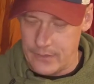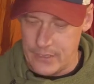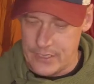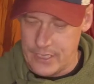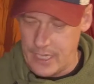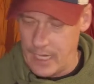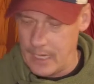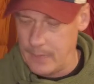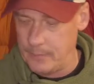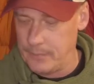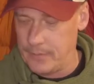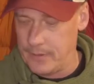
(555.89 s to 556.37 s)
The
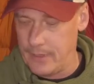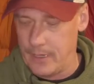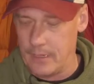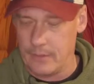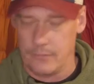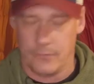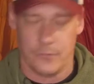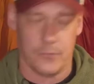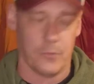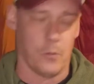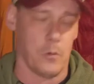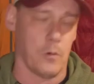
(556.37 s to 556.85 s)
same
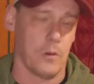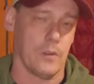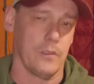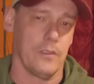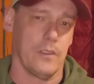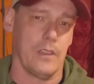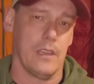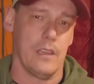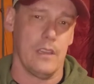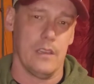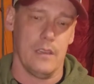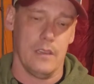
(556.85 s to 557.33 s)
thing for
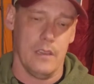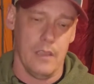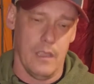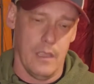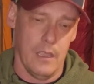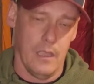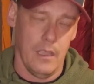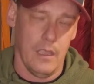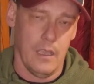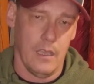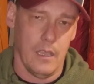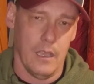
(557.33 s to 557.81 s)
the
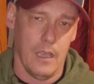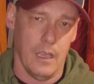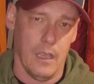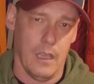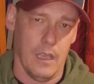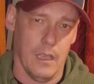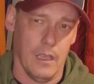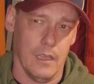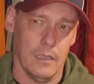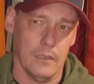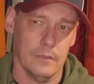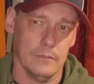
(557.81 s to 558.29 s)

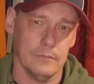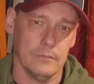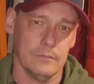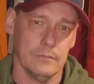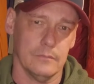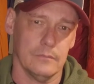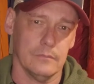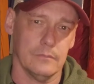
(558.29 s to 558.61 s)
uh,